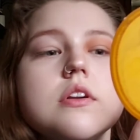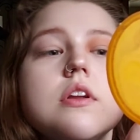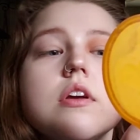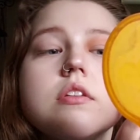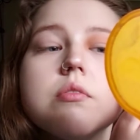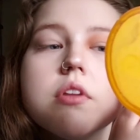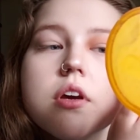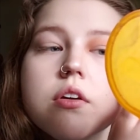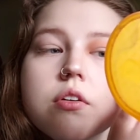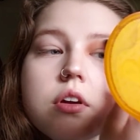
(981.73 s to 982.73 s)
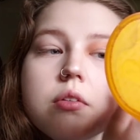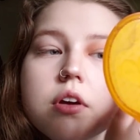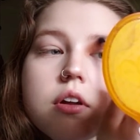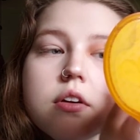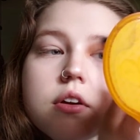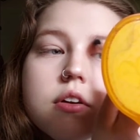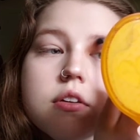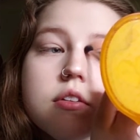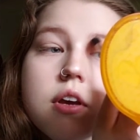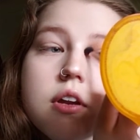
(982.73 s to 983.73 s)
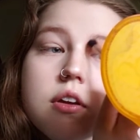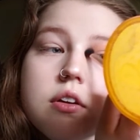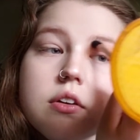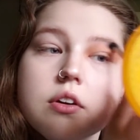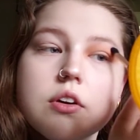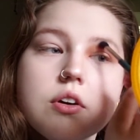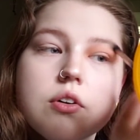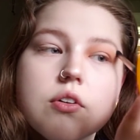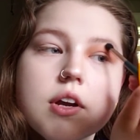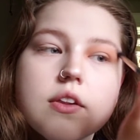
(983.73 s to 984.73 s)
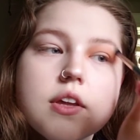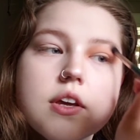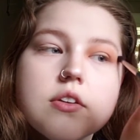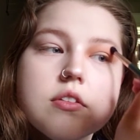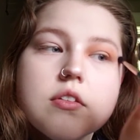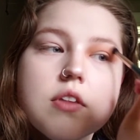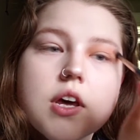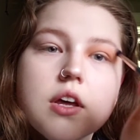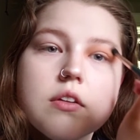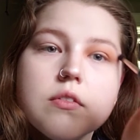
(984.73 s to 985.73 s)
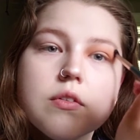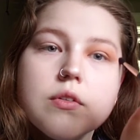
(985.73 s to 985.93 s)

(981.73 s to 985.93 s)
Take some of that cream color and just kind of go around the edges of that.